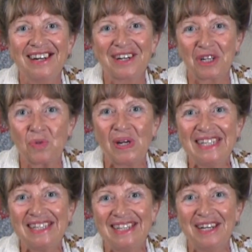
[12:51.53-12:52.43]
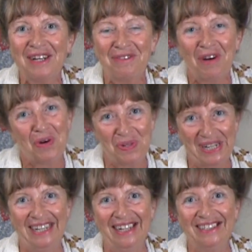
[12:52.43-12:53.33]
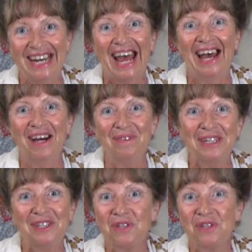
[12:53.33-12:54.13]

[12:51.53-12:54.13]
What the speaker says: like a 20-year-old in it now in